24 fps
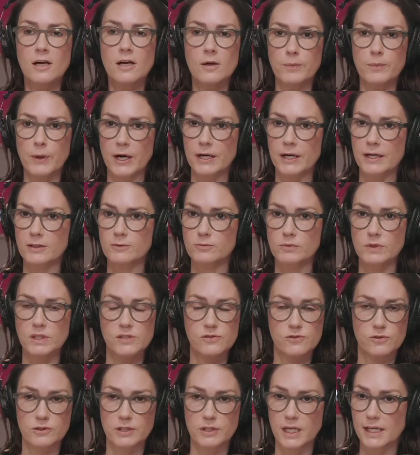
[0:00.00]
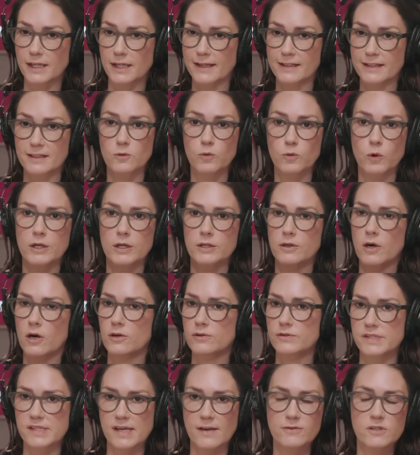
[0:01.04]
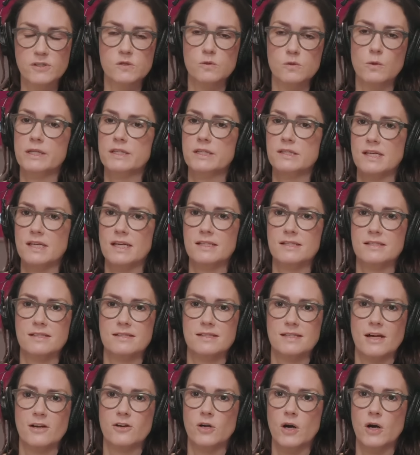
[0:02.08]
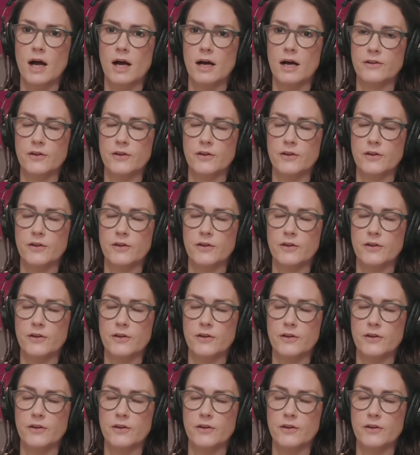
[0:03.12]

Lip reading: but he certainly got elected, won all 7 swing states, et cetera.